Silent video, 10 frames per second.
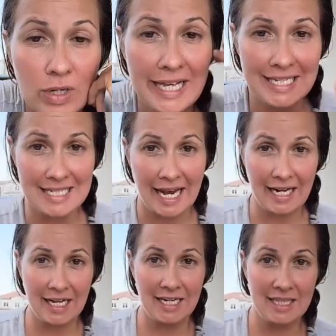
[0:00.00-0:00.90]
really
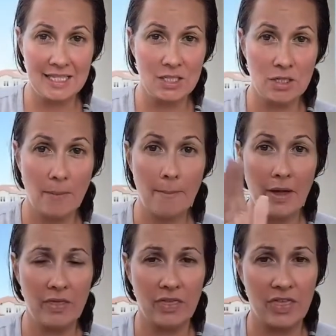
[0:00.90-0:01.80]
excited. This
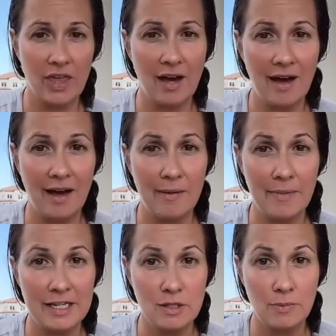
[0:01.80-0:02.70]
month
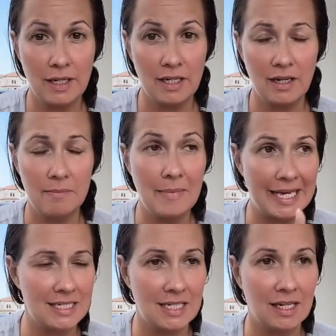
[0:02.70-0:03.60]
um, has been
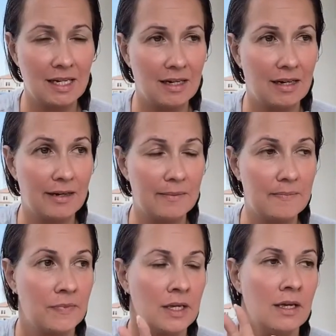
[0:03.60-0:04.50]
amazing. Um,